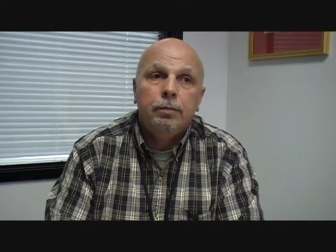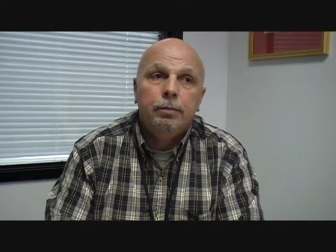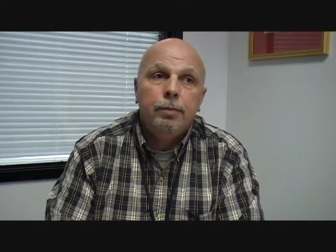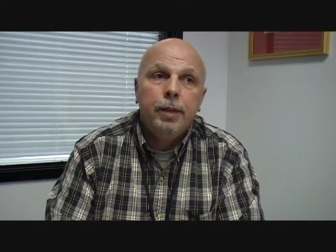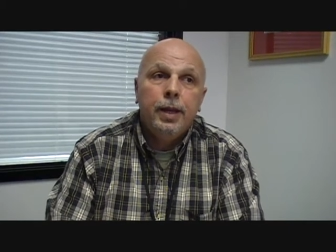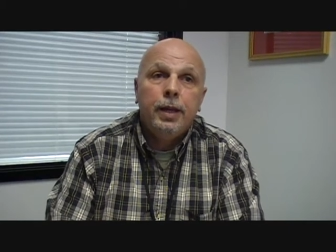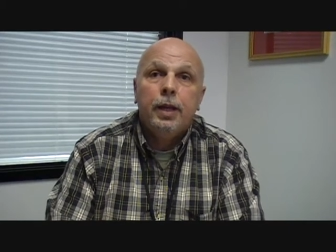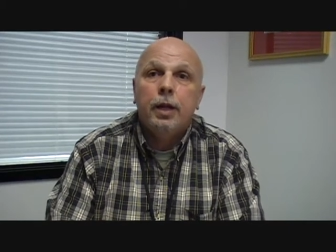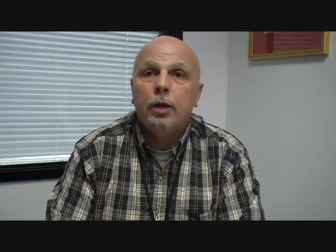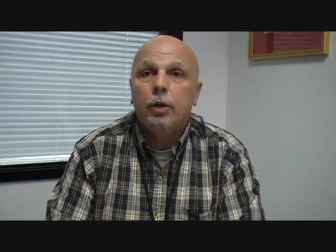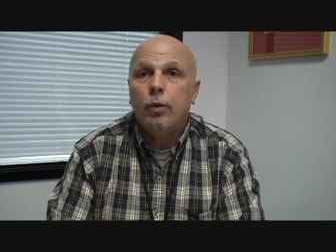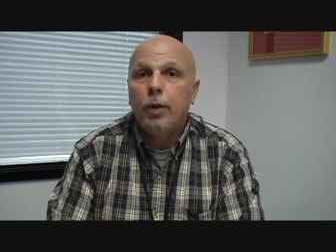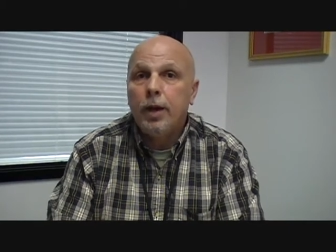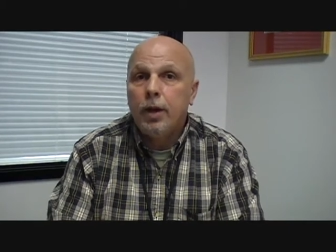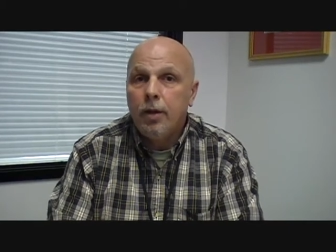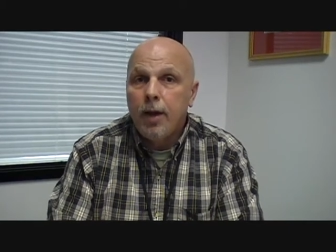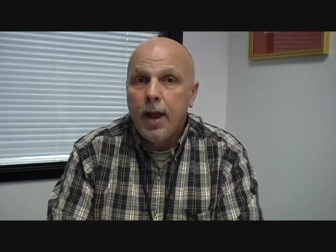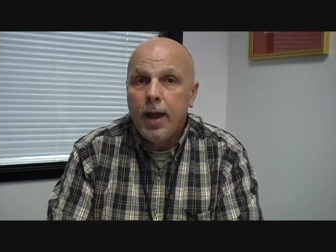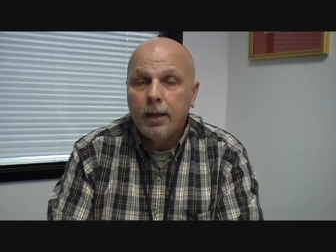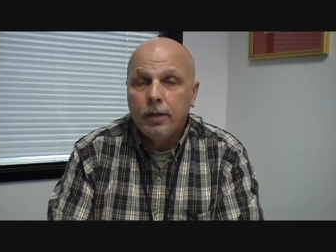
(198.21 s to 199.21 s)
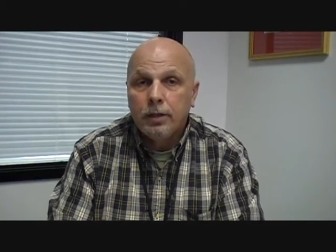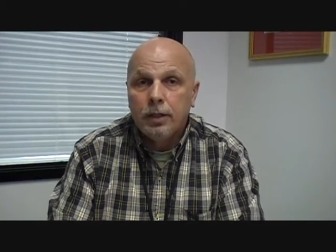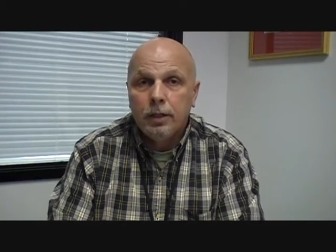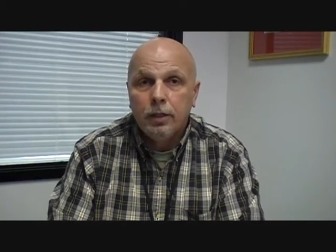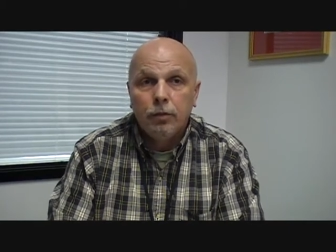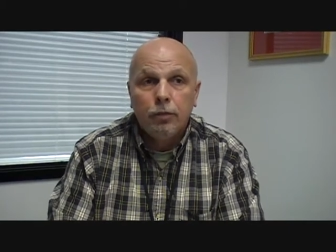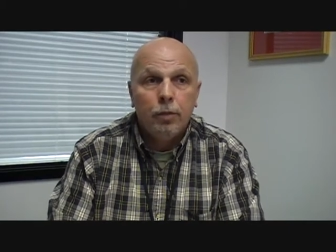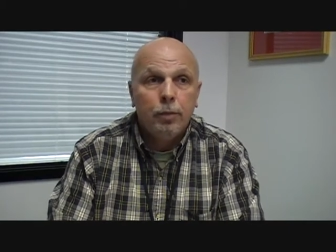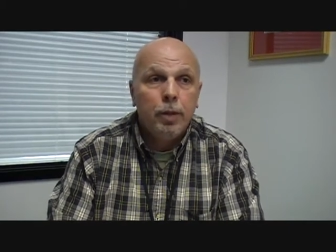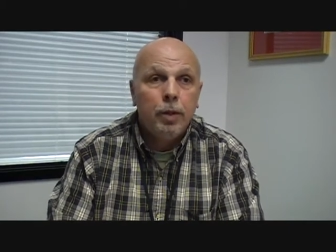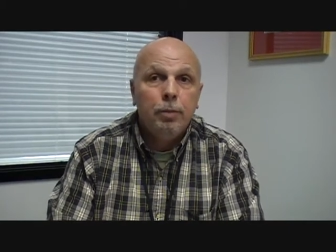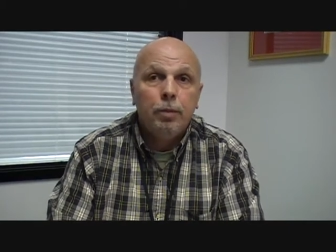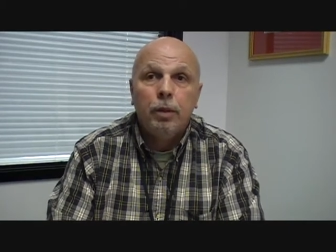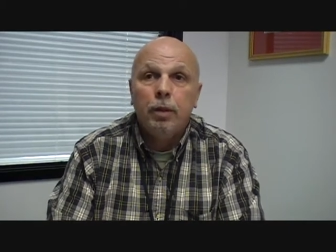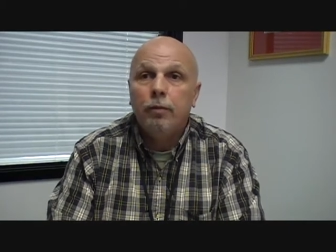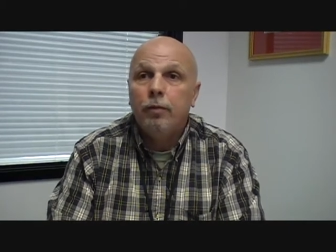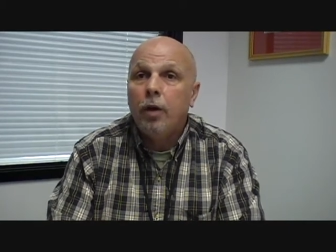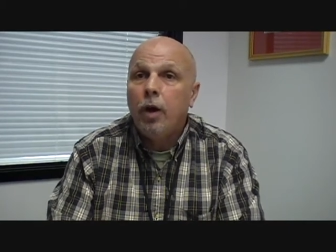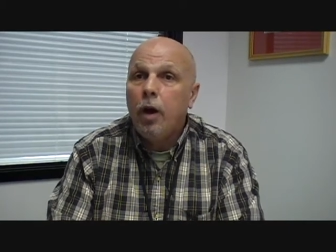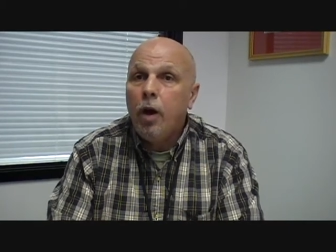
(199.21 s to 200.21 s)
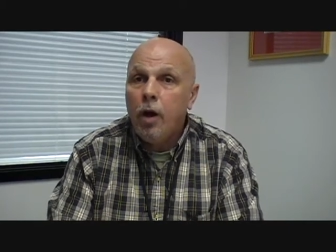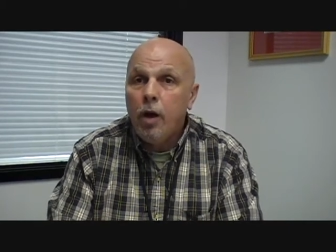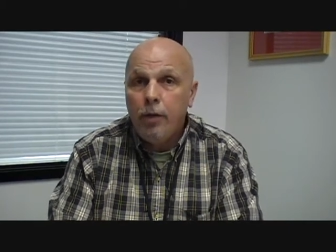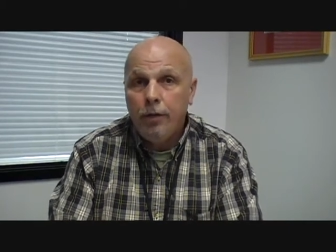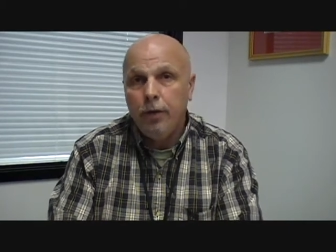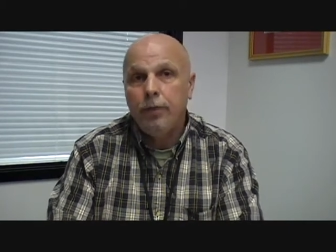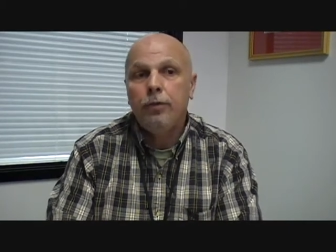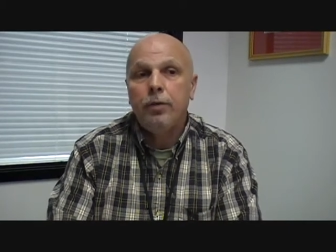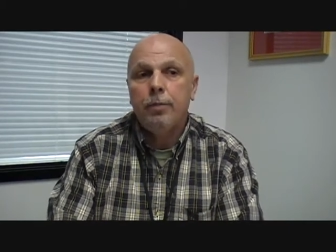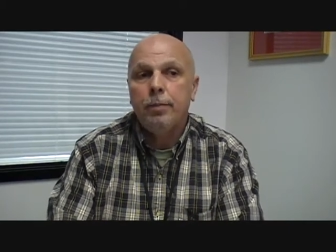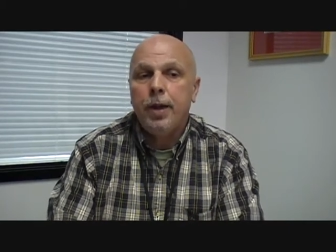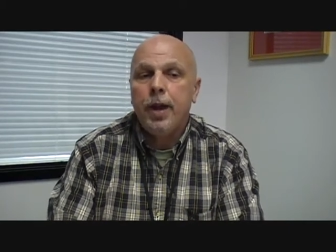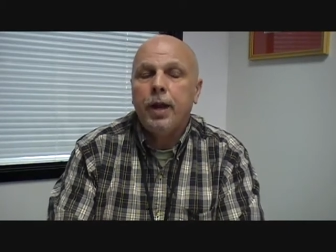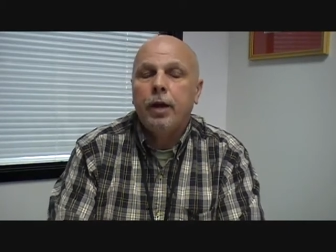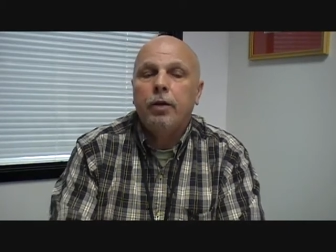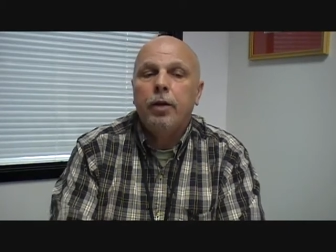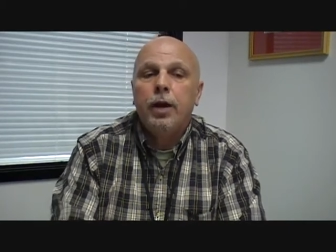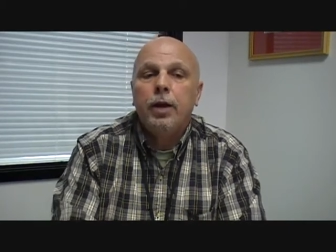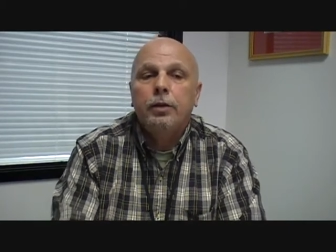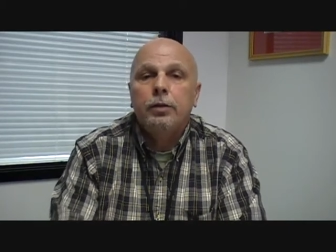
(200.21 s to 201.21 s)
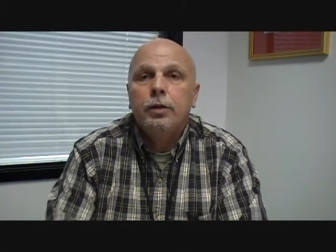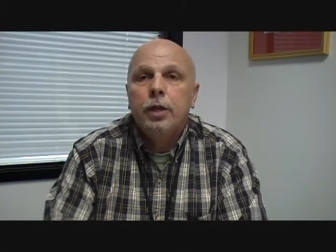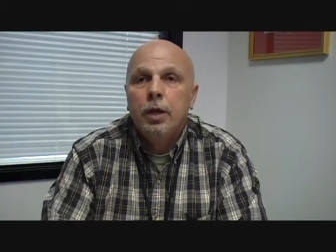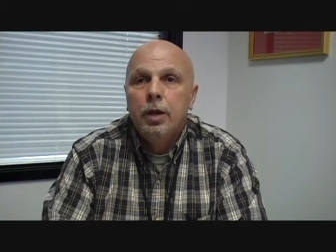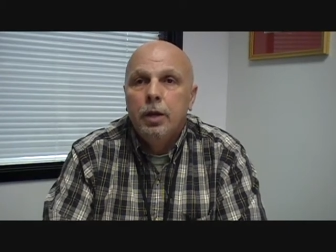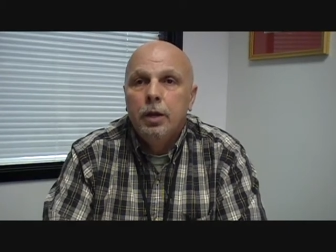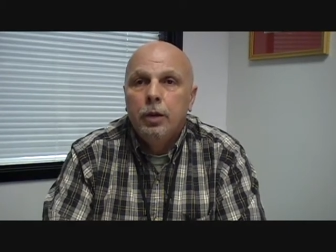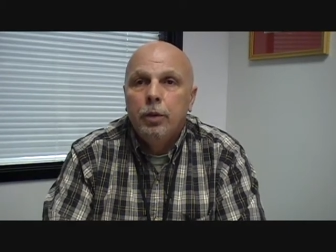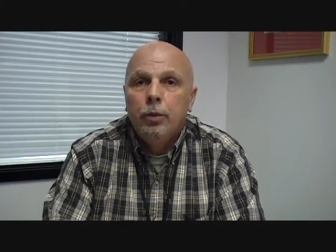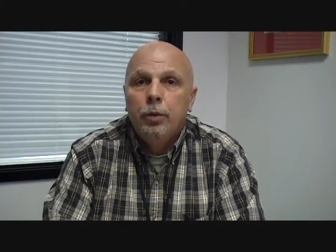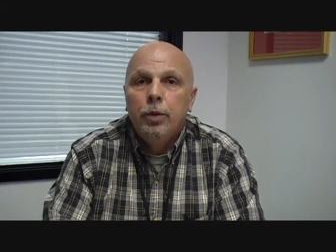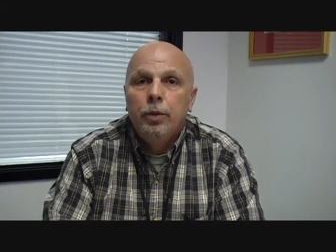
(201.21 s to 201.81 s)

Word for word: make greater access for people of all different backgrounds mm-hmm.